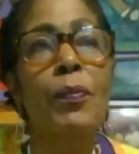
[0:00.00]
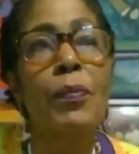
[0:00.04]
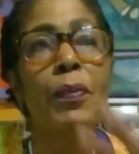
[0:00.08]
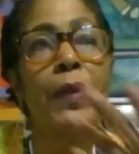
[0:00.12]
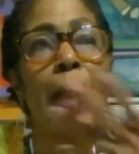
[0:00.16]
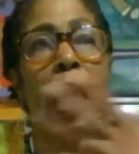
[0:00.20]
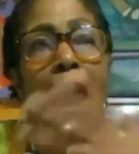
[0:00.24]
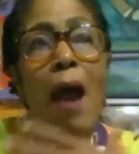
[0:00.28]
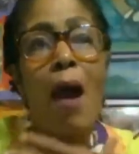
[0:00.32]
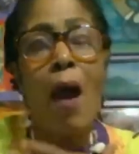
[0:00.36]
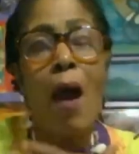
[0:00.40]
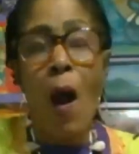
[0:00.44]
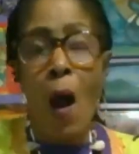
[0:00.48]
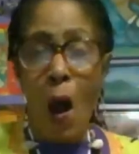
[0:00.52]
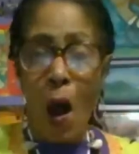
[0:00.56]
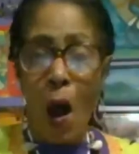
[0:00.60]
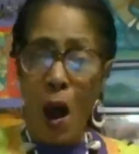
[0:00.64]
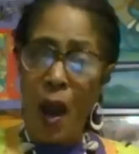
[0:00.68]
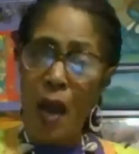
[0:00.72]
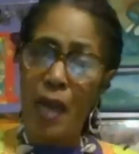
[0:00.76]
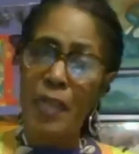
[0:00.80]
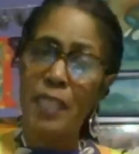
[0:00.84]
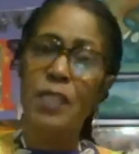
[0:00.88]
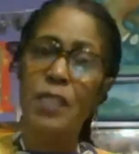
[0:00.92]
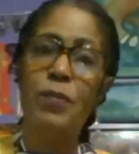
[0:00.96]
our
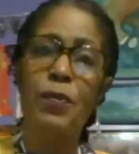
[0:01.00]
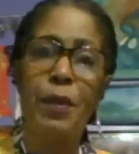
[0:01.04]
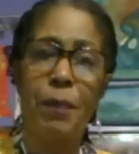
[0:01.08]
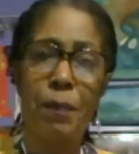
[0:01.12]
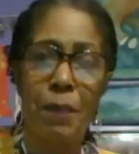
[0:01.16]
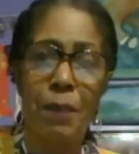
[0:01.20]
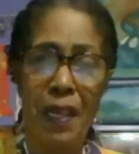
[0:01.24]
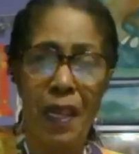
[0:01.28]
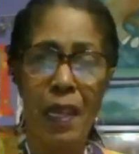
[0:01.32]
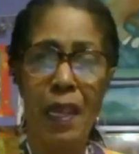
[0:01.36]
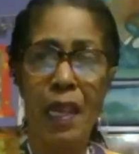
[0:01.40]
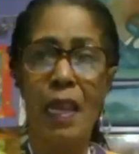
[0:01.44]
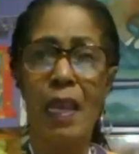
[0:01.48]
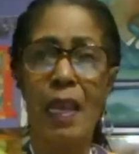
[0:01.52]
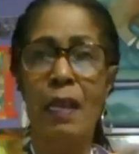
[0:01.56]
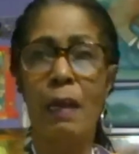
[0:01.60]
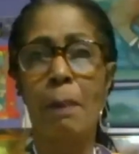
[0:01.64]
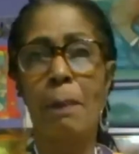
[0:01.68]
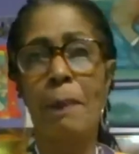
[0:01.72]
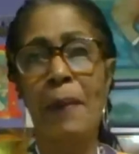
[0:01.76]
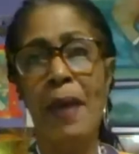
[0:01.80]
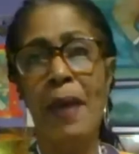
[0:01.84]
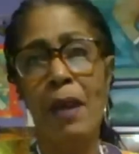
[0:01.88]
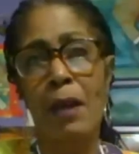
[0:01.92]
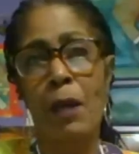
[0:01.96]
hearts would be in a
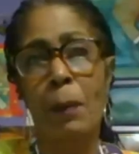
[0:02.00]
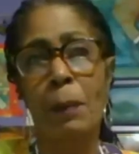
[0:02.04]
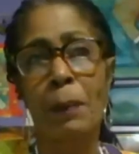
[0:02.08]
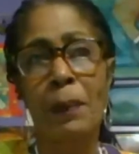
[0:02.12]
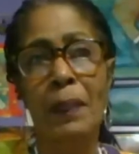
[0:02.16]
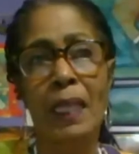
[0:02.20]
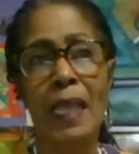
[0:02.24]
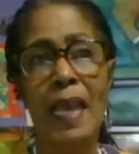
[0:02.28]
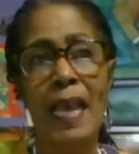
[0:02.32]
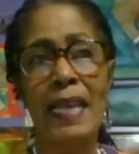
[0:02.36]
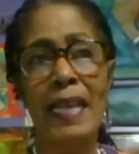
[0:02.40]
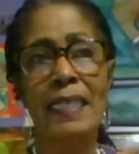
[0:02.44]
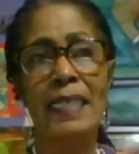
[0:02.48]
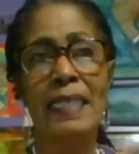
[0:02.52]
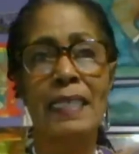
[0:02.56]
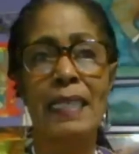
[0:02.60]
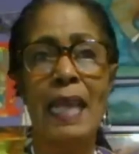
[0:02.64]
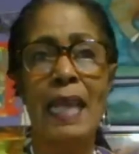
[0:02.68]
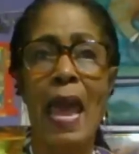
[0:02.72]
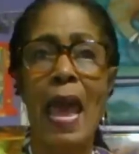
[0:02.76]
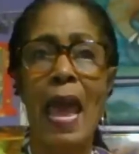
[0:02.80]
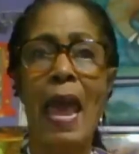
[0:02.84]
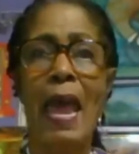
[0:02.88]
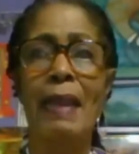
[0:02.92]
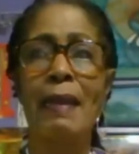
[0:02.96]
better place
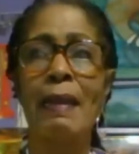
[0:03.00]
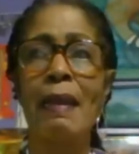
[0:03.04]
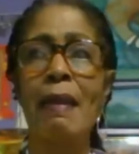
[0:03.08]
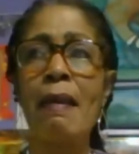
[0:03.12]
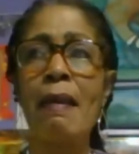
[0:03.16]
than